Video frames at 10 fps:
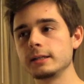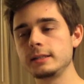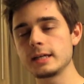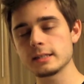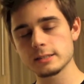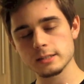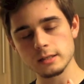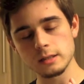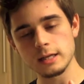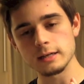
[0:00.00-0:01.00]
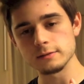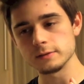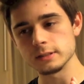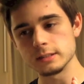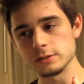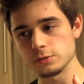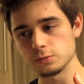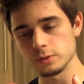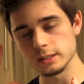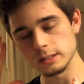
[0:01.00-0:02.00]
Yes, a lot of it is
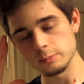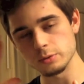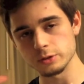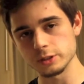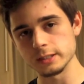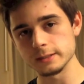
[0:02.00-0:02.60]
really pushing